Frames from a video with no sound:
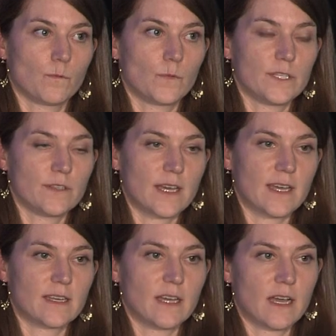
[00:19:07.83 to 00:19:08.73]
We do
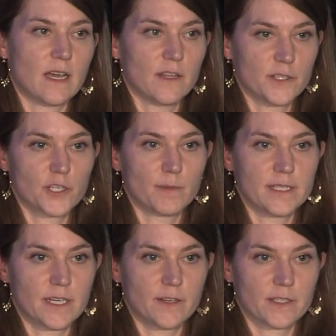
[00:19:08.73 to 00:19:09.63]
that on the
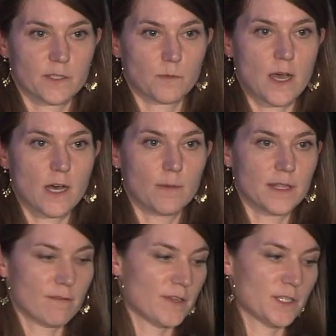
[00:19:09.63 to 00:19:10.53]
tributaries as well, but
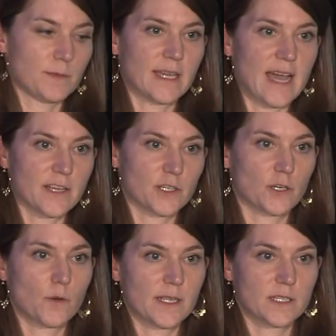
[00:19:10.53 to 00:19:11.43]
the fish we catch are
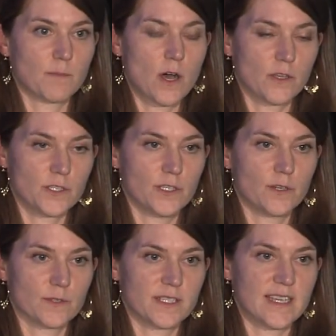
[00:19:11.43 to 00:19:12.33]
quite small, so you
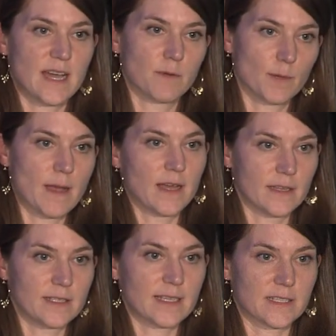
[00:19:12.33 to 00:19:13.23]
don't see
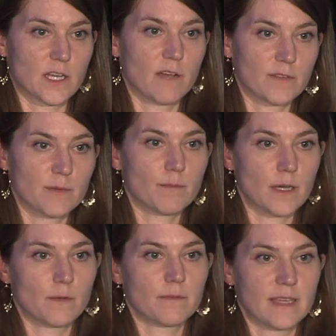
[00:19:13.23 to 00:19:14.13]
abnormalities as often.
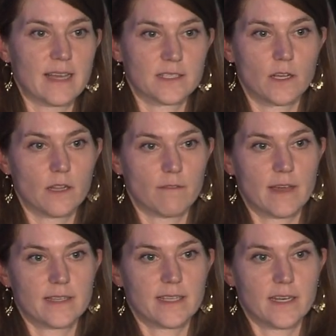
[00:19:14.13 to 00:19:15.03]
But yes, all of
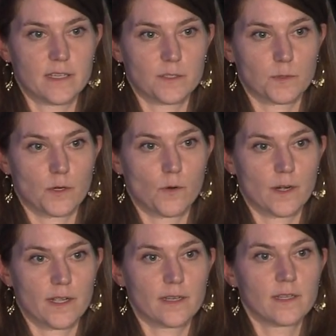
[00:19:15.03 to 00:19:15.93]
that data is
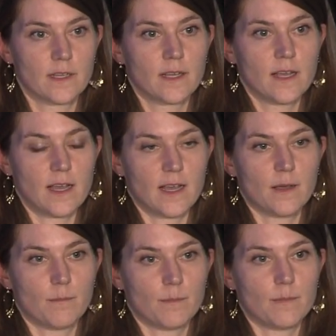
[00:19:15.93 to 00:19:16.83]
recorded,
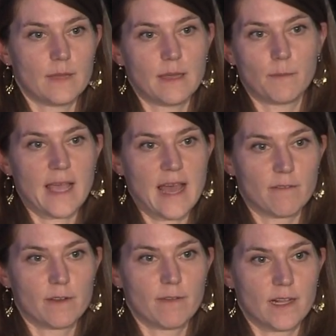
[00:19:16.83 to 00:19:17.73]
and we
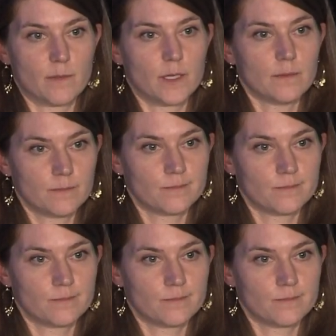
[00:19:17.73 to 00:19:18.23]
have it available.